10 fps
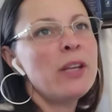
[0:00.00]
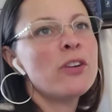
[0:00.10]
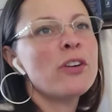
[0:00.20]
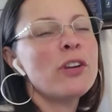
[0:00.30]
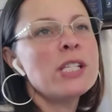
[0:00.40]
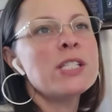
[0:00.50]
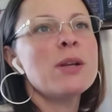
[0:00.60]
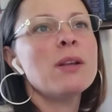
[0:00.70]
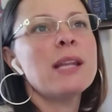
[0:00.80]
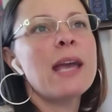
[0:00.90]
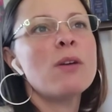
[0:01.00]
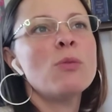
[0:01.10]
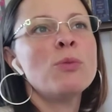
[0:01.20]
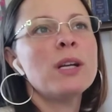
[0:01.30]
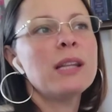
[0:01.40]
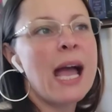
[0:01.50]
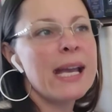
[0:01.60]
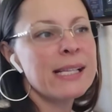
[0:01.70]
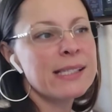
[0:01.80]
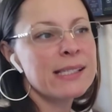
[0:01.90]
You're going to like
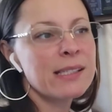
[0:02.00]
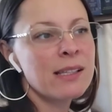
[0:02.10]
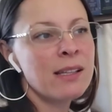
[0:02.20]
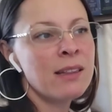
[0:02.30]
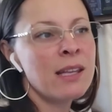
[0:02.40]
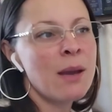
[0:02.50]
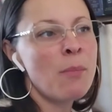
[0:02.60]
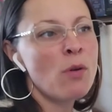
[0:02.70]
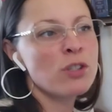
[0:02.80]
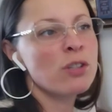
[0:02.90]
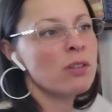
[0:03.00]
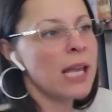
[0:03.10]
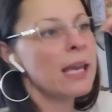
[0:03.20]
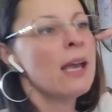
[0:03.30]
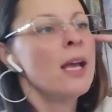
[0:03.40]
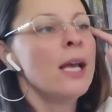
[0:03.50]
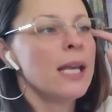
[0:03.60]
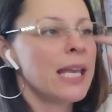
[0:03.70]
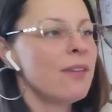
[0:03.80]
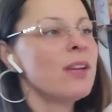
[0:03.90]
realize the emotional, like
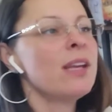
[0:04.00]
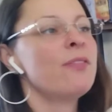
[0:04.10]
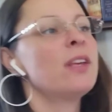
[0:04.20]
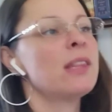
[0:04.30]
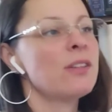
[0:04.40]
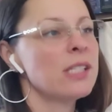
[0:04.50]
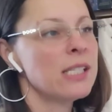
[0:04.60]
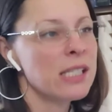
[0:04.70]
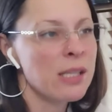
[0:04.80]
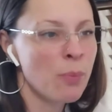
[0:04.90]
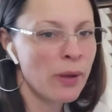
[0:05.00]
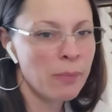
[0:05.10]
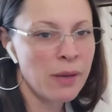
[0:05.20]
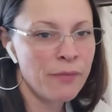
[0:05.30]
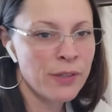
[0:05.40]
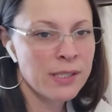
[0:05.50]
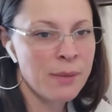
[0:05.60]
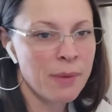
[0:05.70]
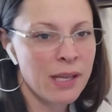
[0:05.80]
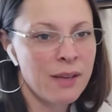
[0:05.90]
even if there's a disappointment for
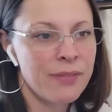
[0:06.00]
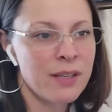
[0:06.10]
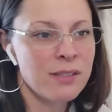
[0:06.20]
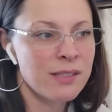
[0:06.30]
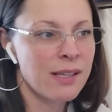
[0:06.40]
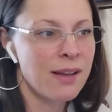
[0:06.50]
somebody, if there's